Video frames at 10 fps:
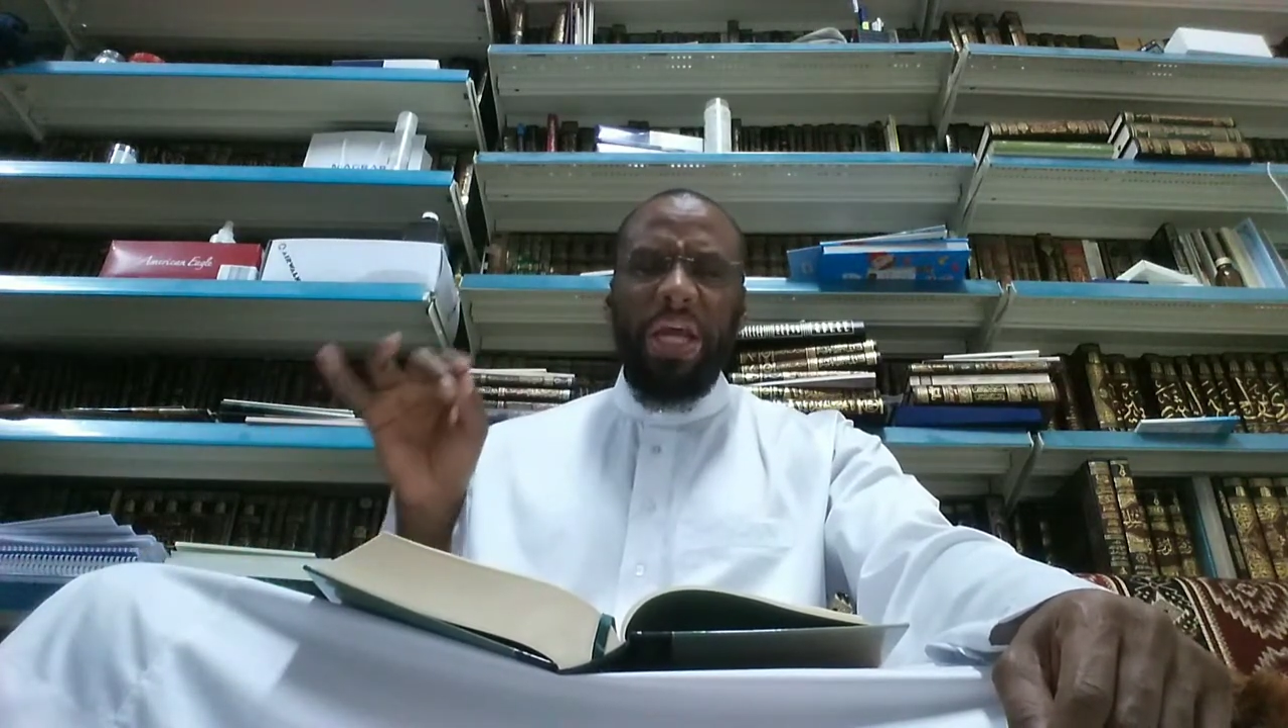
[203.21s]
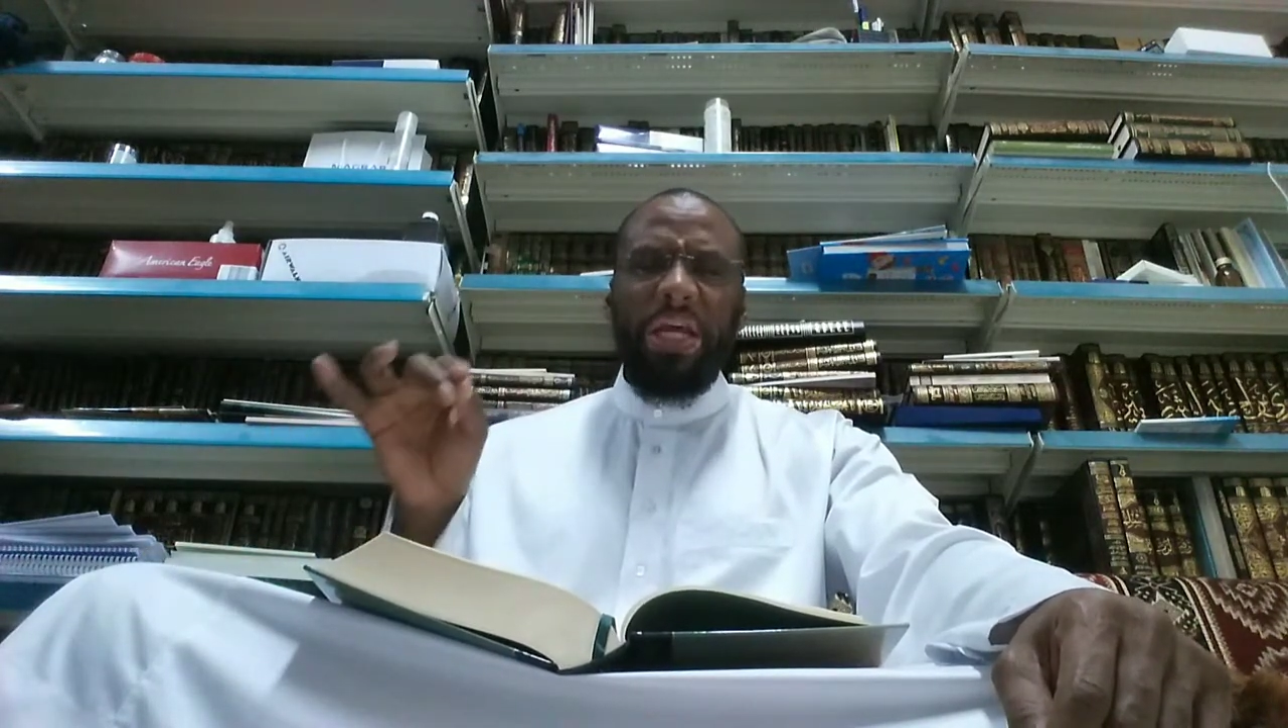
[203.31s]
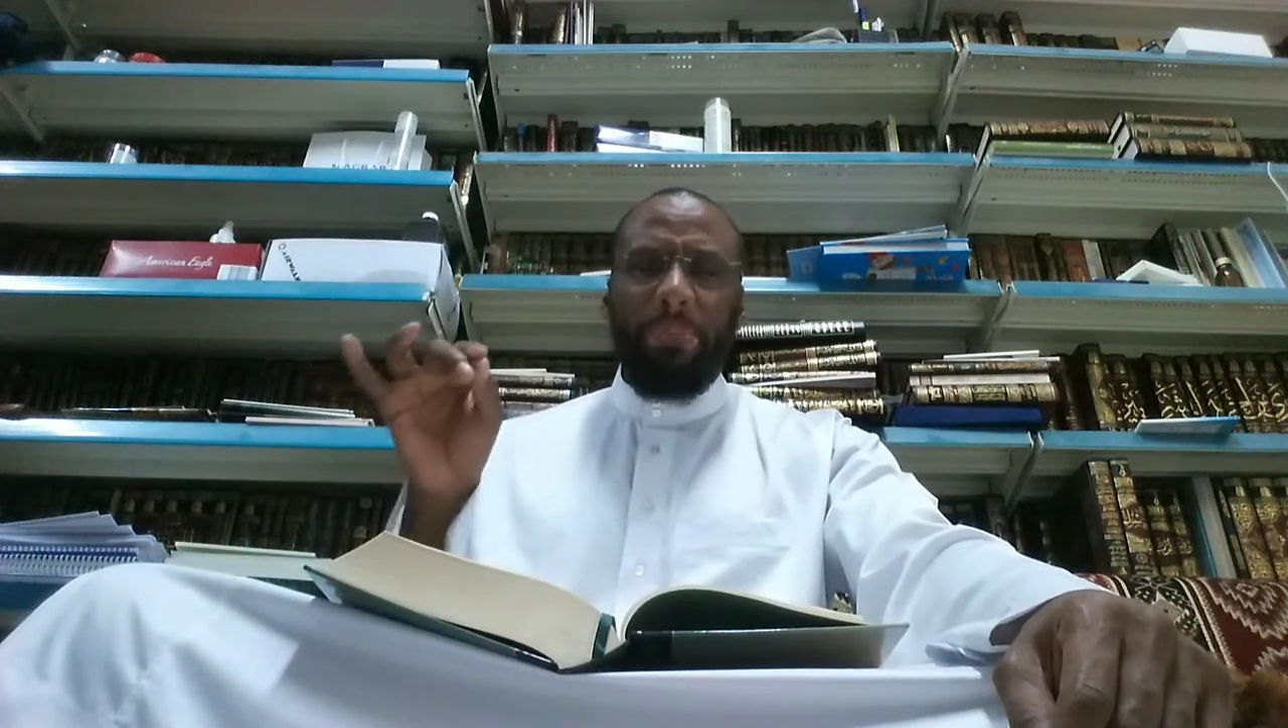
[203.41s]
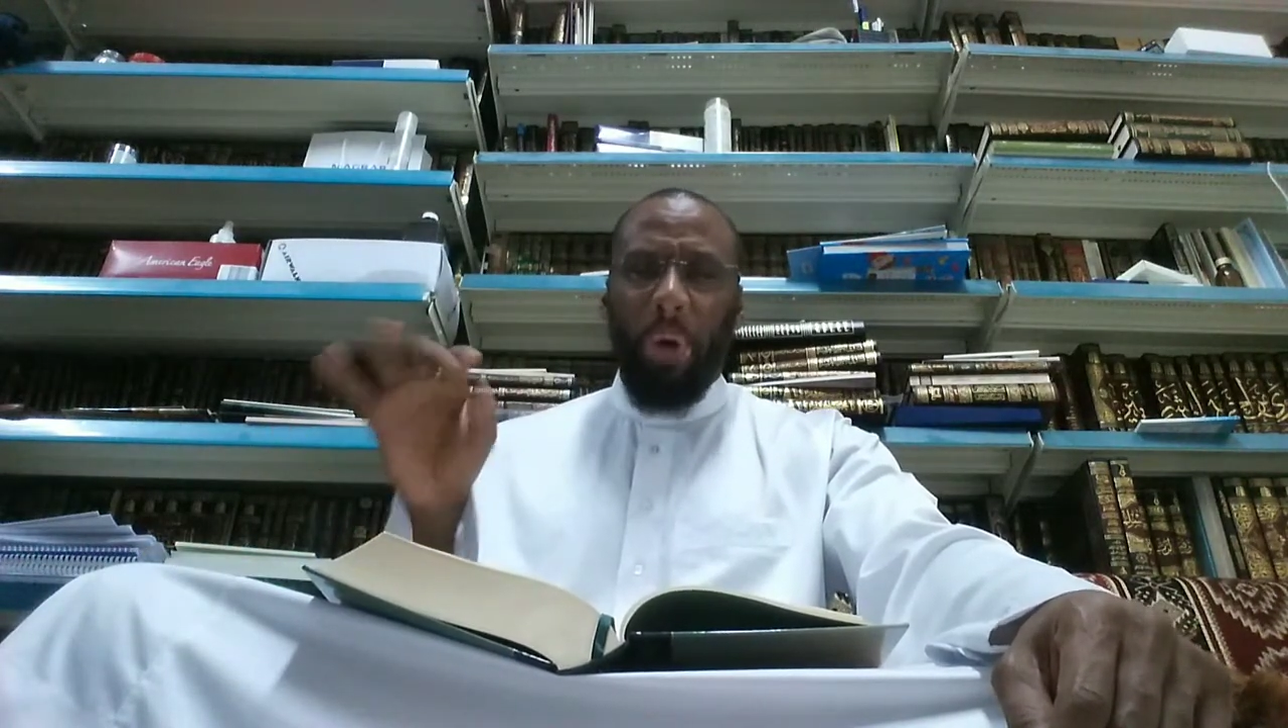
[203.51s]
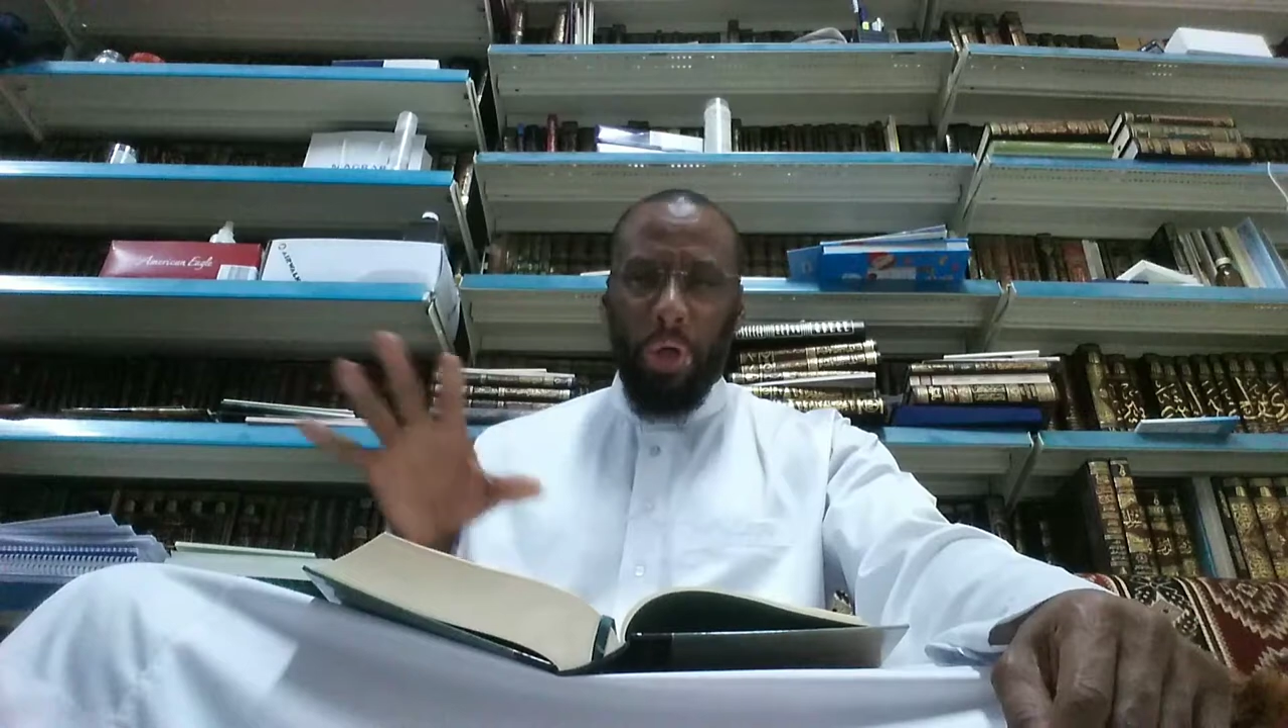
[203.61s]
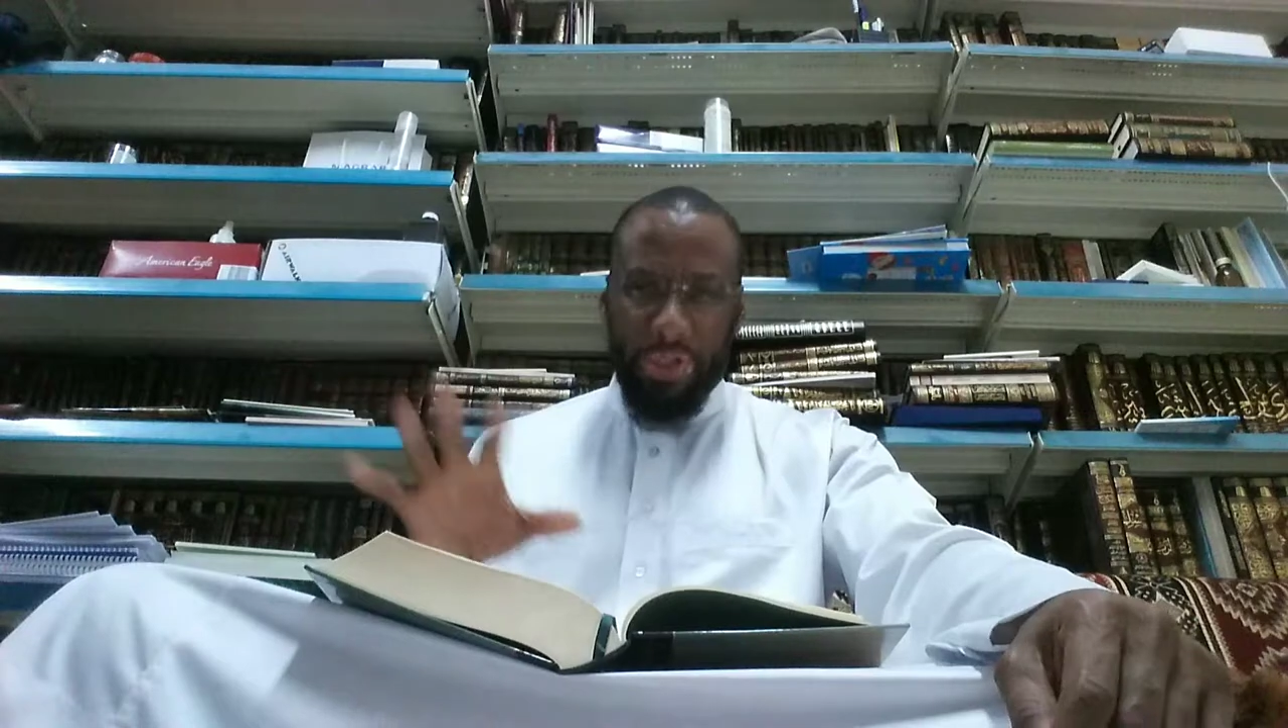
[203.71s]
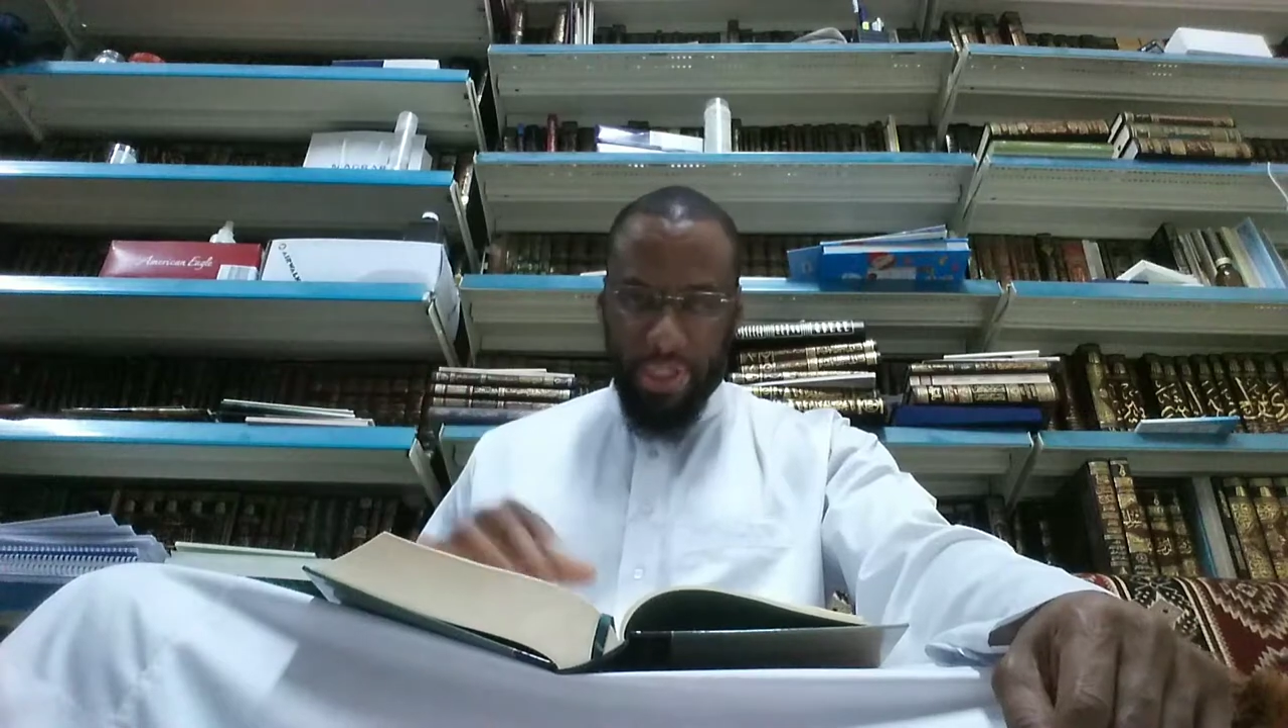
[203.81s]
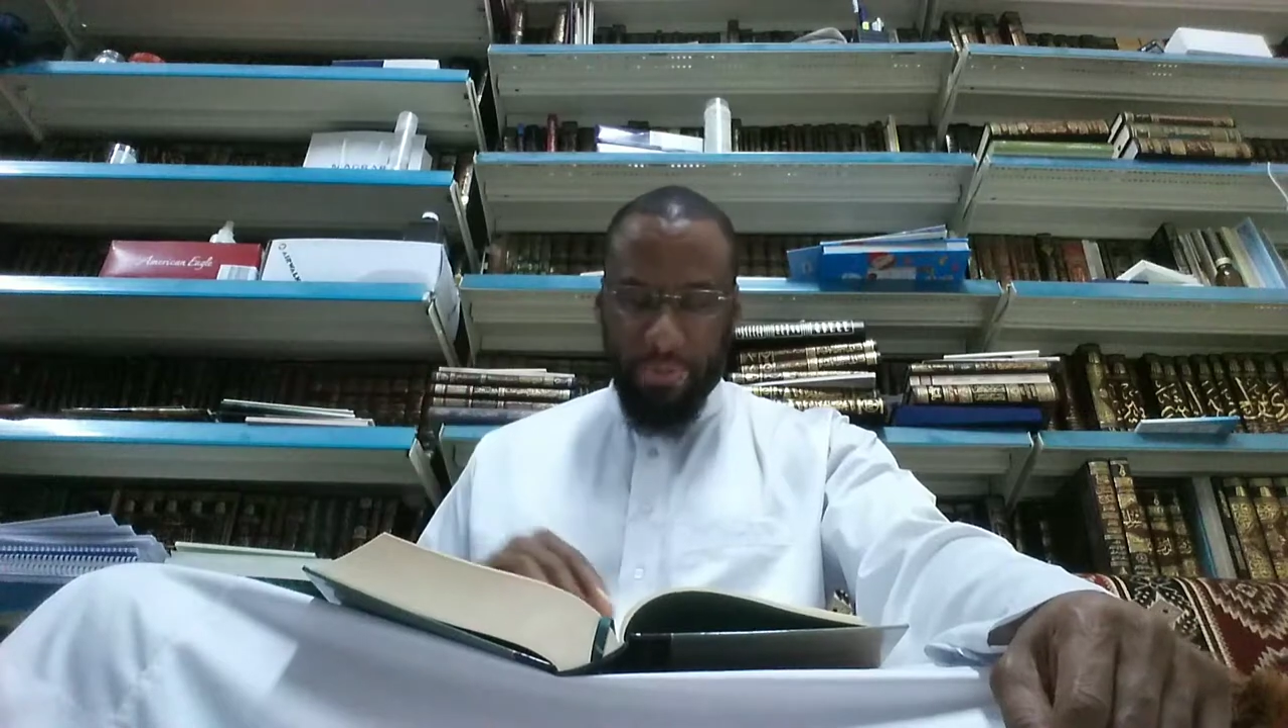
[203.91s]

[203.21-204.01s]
person,